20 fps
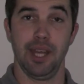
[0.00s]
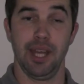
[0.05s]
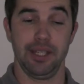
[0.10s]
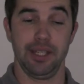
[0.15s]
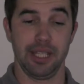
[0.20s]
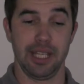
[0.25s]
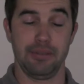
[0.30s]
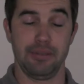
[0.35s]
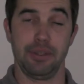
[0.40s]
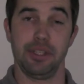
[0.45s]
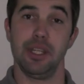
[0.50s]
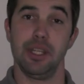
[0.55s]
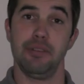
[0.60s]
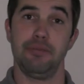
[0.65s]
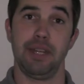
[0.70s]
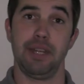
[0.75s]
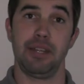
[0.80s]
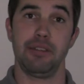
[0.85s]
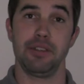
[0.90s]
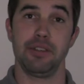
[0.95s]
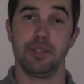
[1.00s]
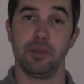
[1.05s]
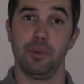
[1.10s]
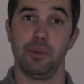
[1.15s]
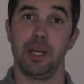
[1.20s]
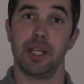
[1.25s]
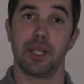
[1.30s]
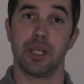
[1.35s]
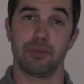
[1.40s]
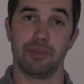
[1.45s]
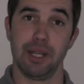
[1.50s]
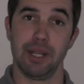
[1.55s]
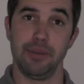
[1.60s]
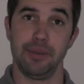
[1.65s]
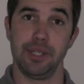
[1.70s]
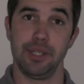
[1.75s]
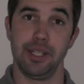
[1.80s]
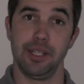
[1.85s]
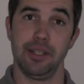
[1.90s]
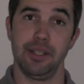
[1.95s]
and then have enough area to work
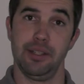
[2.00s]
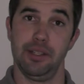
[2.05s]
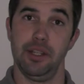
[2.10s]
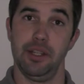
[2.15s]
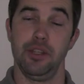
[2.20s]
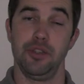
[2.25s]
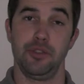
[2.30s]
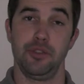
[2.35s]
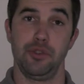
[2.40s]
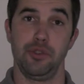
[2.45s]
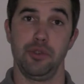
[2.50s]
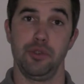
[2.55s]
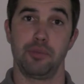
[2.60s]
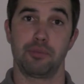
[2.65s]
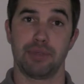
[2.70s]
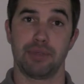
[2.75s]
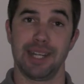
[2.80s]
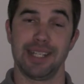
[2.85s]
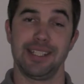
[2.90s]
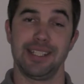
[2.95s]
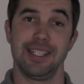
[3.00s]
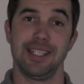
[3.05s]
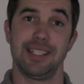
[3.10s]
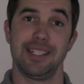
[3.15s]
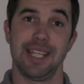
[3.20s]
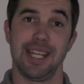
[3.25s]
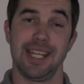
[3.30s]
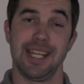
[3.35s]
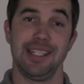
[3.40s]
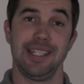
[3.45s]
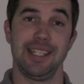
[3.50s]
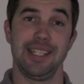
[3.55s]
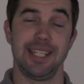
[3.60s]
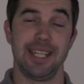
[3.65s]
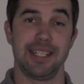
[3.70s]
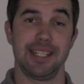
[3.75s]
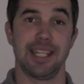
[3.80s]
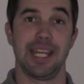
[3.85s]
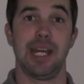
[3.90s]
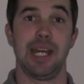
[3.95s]
around it to practice taking the
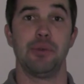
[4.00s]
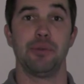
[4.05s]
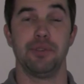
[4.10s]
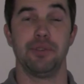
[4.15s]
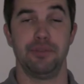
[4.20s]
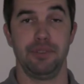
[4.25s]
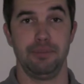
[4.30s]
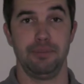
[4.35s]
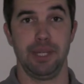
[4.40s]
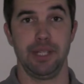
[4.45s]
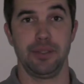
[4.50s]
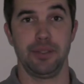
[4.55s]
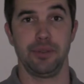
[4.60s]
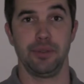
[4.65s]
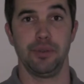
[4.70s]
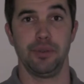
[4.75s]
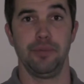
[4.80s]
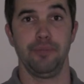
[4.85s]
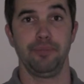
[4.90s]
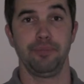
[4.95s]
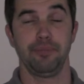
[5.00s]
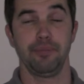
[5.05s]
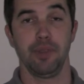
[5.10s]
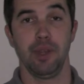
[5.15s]
dent out of the metal.